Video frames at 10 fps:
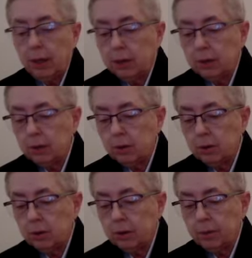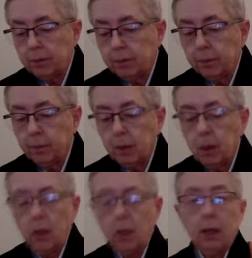actions.
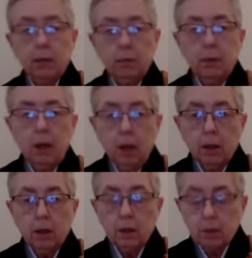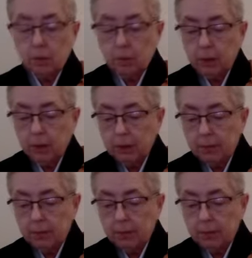I am not a historian,